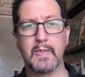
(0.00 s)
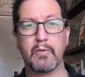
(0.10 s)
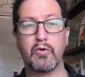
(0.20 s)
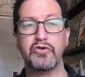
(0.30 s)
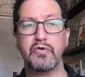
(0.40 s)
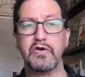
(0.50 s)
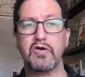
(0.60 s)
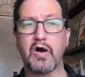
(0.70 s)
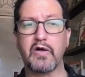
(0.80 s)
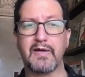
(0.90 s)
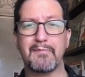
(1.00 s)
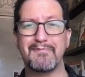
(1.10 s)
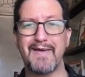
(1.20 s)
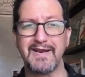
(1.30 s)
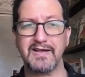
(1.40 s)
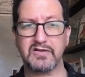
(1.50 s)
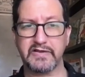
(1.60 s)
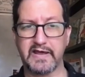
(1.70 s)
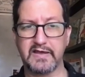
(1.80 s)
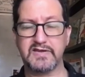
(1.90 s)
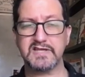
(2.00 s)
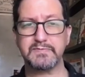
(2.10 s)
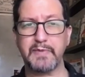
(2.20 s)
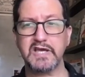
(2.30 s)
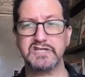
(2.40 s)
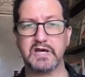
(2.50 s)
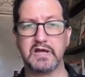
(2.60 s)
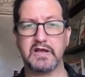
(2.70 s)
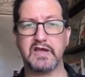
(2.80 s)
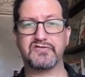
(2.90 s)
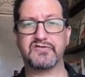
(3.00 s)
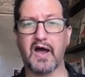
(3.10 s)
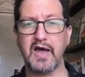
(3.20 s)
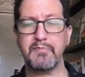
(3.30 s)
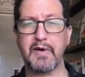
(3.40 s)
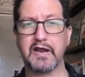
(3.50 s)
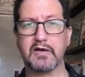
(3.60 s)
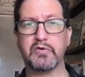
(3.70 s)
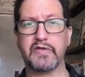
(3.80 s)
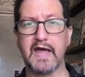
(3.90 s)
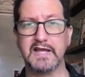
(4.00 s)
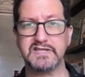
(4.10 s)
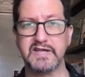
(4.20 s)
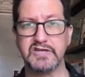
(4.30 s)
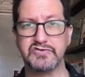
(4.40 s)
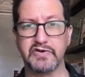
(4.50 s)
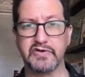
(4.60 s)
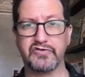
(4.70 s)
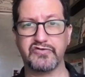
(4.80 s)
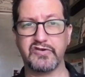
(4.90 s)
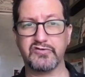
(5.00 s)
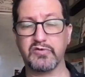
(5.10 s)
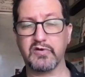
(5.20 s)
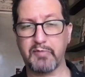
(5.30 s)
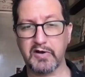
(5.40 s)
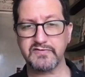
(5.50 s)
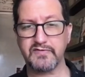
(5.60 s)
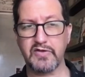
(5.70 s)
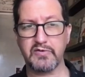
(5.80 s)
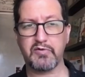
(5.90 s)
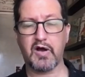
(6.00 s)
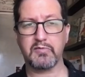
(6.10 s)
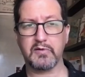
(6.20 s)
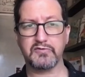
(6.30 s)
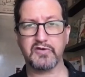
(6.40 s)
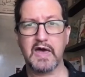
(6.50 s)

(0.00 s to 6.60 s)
Well, you'll recall that medically, this patient is diabetic with end-stage renal disease with a bunch of other problems.